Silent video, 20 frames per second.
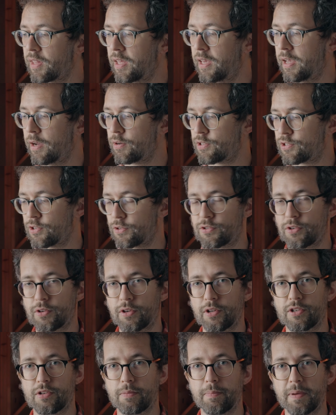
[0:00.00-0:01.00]
Here, it's also
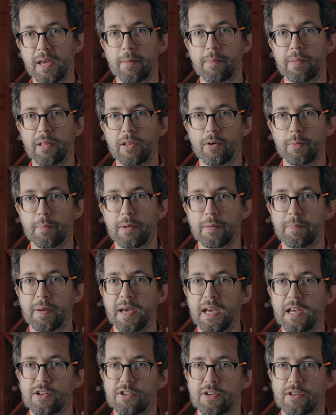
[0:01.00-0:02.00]
good to be a little bit
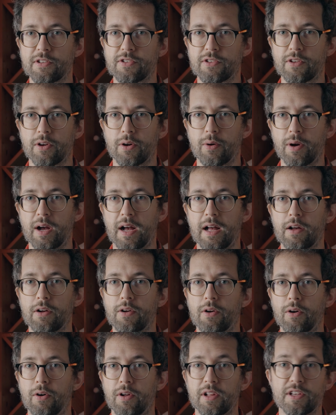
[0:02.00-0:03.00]
patient. So
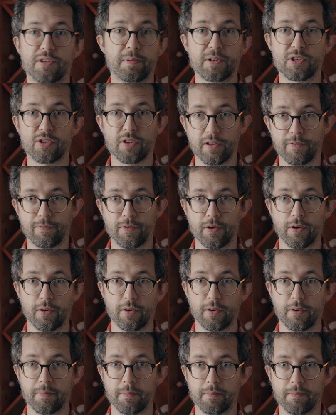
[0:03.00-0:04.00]
alcohol, especially if
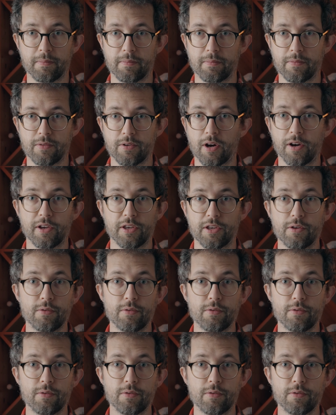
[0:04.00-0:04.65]
you're not